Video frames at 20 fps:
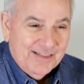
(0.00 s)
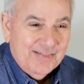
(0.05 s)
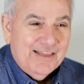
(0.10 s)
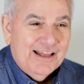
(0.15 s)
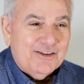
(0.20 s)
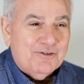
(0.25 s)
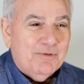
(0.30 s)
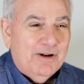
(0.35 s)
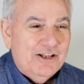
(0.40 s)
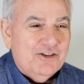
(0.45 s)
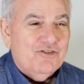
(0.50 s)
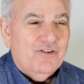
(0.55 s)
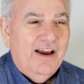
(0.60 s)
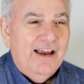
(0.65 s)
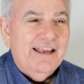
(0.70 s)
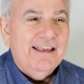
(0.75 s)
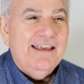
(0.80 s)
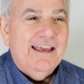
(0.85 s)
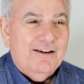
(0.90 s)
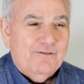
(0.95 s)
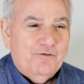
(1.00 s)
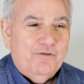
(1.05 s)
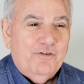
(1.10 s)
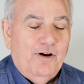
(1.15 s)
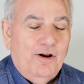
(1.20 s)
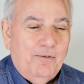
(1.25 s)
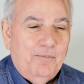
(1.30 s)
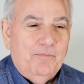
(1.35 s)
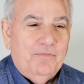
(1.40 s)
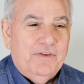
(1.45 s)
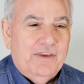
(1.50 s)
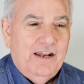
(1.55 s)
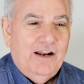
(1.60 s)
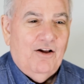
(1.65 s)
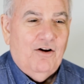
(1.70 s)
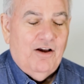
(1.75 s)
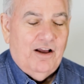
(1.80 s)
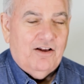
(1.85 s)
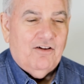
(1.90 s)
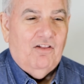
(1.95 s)
That's what I try and get from,
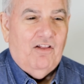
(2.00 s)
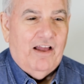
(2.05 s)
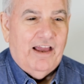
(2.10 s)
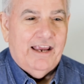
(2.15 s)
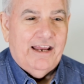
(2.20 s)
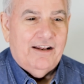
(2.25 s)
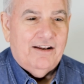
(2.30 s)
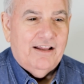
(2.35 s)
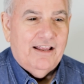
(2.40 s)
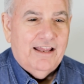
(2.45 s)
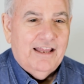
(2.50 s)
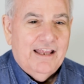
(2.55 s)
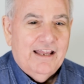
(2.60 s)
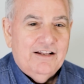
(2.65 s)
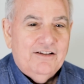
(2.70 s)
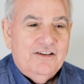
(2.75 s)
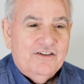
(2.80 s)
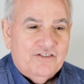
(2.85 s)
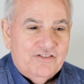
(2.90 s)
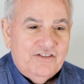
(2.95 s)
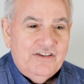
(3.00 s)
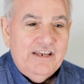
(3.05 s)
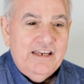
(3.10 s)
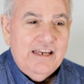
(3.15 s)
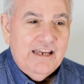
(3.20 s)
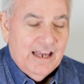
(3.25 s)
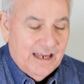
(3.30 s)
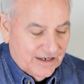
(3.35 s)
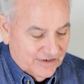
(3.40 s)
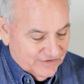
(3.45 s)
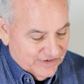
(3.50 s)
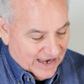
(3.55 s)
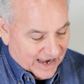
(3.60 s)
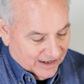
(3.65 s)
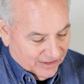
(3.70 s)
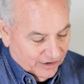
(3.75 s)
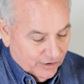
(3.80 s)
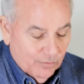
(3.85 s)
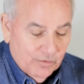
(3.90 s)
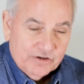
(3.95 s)
a client to see
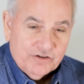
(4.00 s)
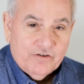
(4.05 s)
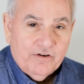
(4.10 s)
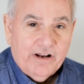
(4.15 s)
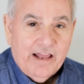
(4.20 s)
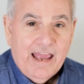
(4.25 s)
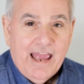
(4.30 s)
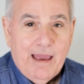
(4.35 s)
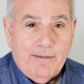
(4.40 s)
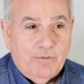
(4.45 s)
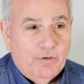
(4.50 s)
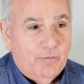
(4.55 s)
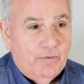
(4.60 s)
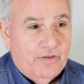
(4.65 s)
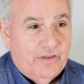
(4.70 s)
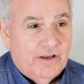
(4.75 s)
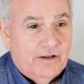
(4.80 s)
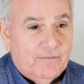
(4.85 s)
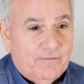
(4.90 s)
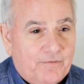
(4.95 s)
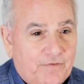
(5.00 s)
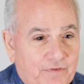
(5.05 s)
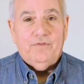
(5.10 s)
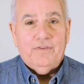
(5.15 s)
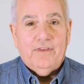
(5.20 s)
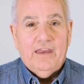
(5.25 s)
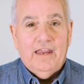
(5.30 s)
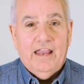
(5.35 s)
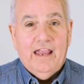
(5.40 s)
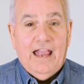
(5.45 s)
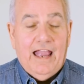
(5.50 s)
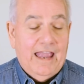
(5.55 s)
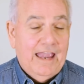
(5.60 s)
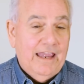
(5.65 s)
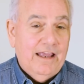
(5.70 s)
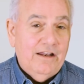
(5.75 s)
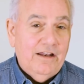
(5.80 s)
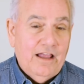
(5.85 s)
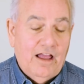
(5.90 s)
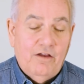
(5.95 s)
exactly what's going to happen with it.
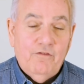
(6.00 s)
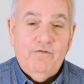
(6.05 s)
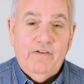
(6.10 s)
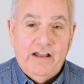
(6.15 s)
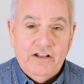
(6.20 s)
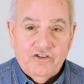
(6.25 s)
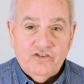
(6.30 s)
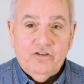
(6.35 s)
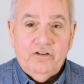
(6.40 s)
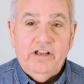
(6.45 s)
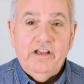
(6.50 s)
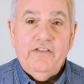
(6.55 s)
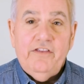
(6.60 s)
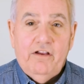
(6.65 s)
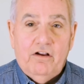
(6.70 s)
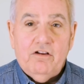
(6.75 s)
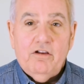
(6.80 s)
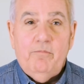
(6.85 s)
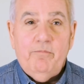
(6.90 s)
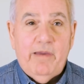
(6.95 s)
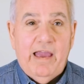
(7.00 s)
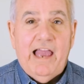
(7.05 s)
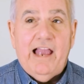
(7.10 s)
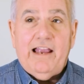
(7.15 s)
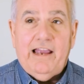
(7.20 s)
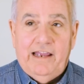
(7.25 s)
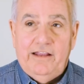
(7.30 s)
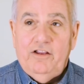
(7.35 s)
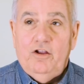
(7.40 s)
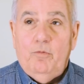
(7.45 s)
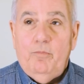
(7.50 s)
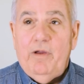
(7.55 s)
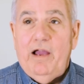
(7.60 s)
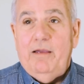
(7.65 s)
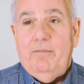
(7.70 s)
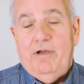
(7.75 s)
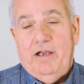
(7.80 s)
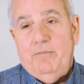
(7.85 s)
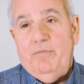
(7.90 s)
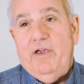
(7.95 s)
And eventually they'll come back and they'll buy
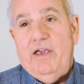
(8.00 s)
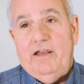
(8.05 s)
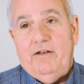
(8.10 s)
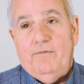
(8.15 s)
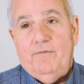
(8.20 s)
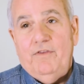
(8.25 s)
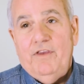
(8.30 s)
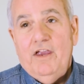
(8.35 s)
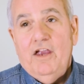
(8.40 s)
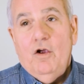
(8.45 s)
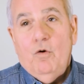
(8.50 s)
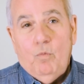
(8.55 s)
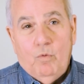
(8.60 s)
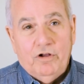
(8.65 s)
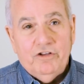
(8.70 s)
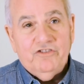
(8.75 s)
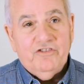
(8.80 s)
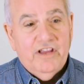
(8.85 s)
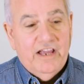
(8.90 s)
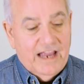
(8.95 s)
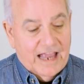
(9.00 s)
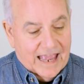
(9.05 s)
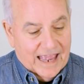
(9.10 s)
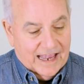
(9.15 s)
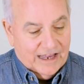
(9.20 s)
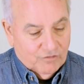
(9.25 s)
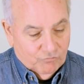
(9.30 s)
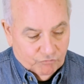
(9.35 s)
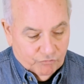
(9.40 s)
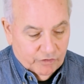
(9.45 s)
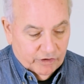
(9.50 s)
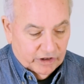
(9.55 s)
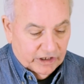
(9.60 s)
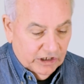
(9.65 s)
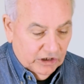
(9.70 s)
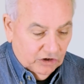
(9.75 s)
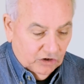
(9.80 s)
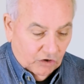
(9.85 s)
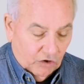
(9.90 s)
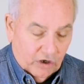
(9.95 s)
my pen once they
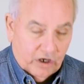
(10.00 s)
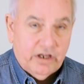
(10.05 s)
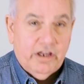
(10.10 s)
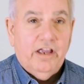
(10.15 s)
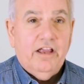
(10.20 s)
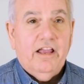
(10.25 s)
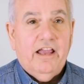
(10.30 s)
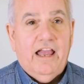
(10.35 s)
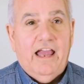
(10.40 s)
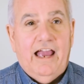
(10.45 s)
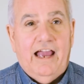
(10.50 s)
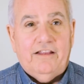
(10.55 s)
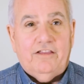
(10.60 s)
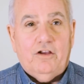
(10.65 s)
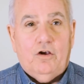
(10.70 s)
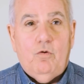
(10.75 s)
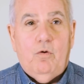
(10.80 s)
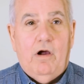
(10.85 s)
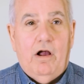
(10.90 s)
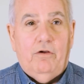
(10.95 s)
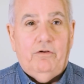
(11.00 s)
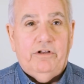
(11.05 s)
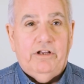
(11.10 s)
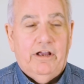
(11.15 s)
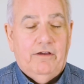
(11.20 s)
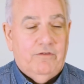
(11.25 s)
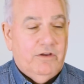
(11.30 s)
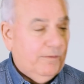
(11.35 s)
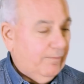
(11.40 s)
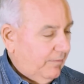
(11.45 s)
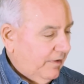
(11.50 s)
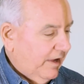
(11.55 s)
really look at the quality of it.